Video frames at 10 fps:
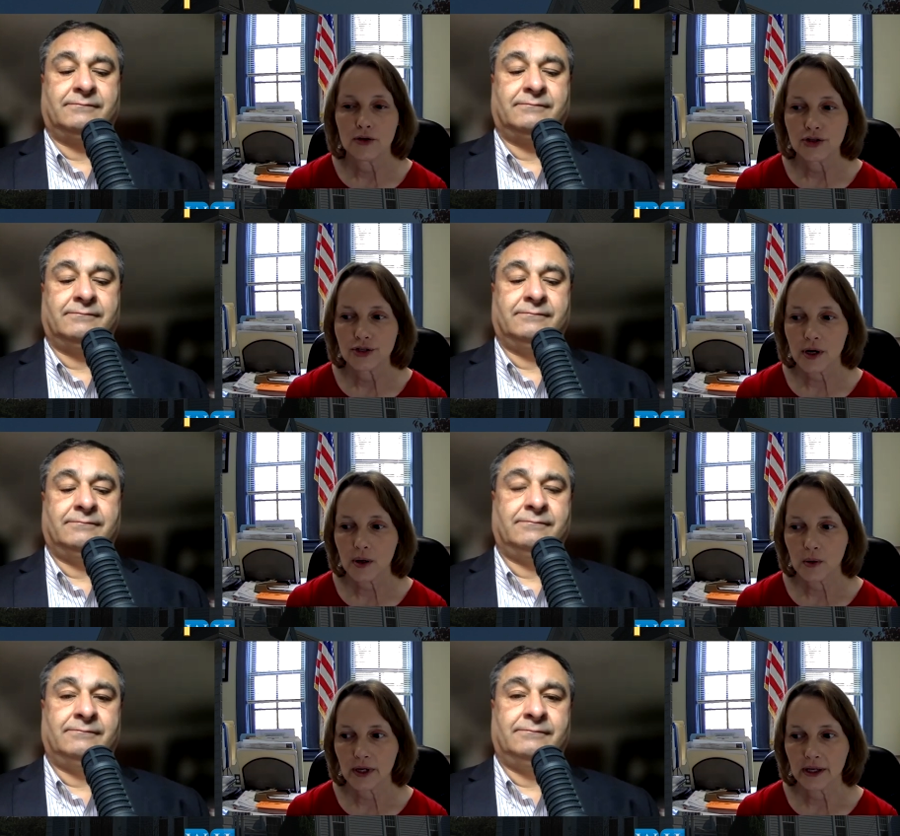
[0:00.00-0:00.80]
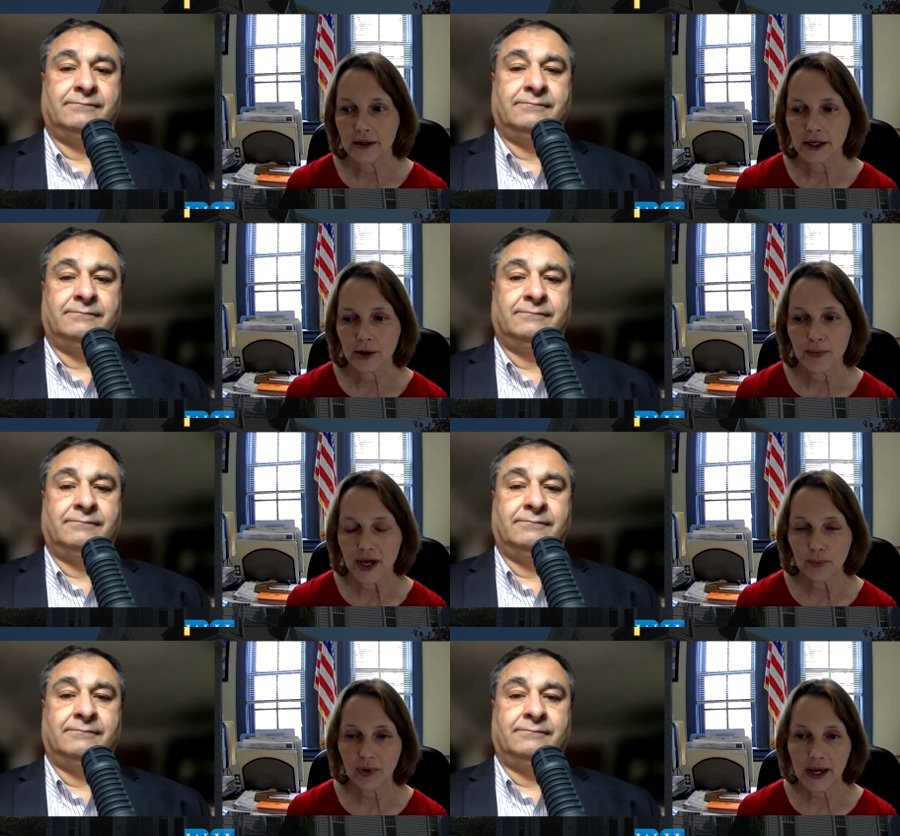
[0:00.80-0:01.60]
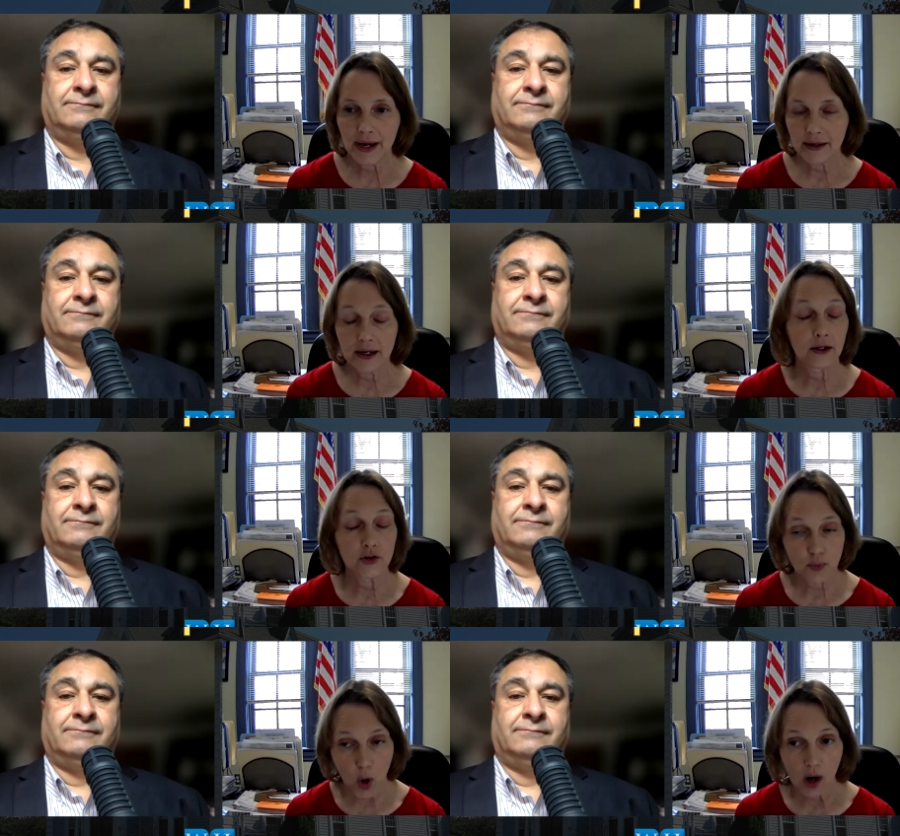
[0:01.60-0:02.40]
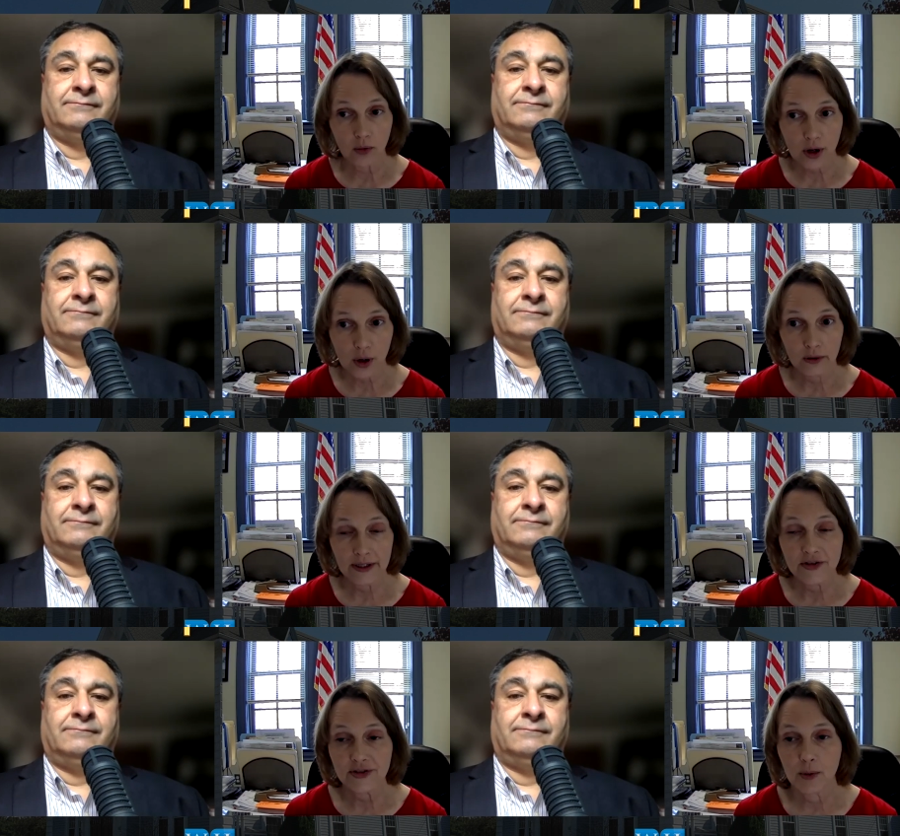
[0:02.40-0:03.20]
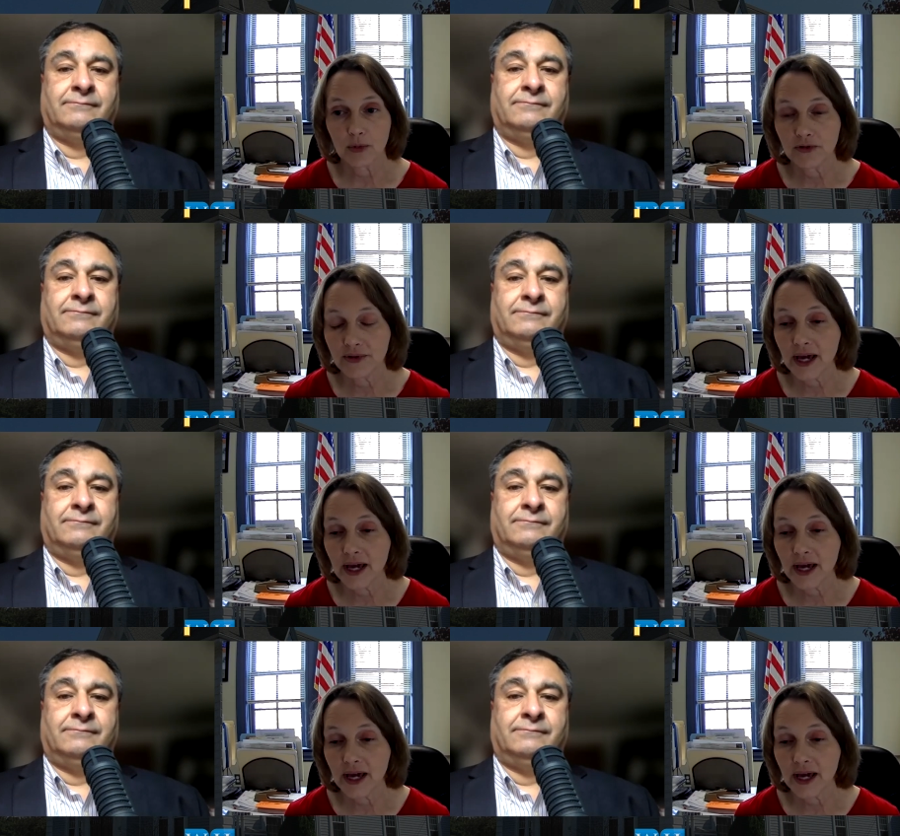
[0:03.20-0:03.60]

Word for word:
Speaker 1: So it, it may play a small role in some of the